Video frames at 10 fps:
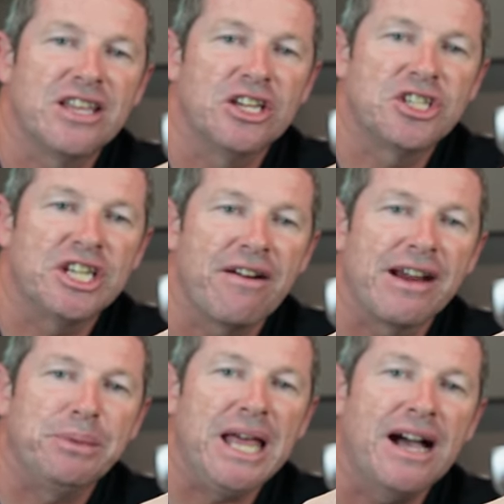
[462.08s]
the
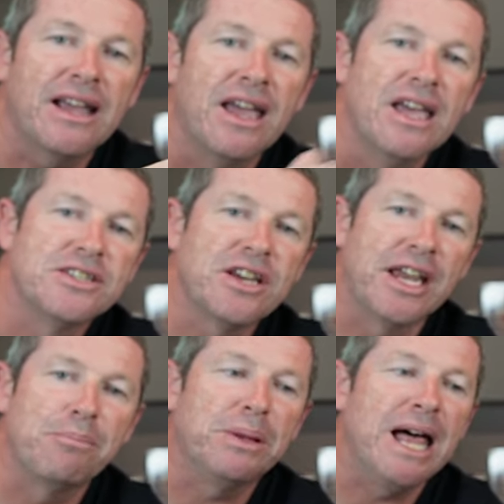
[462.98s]
generic plug, so
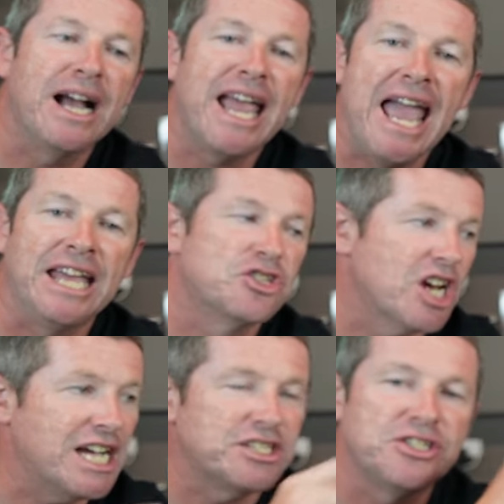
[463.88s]
you can plug and
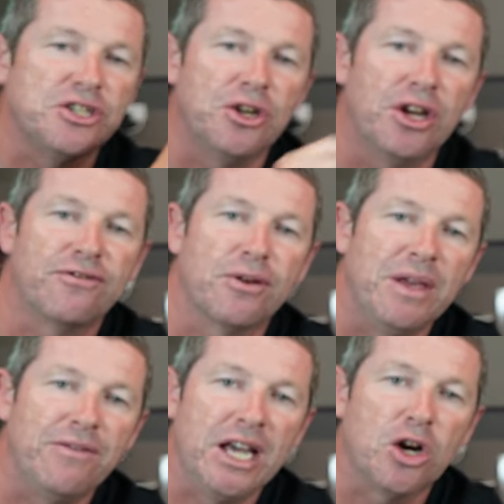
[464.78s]
charge this unit from
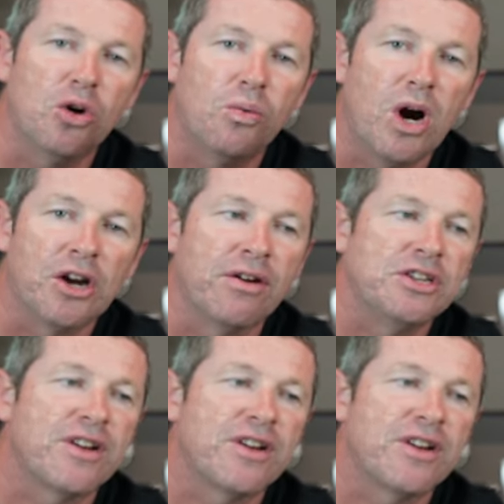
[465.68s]
your vehicle while you're in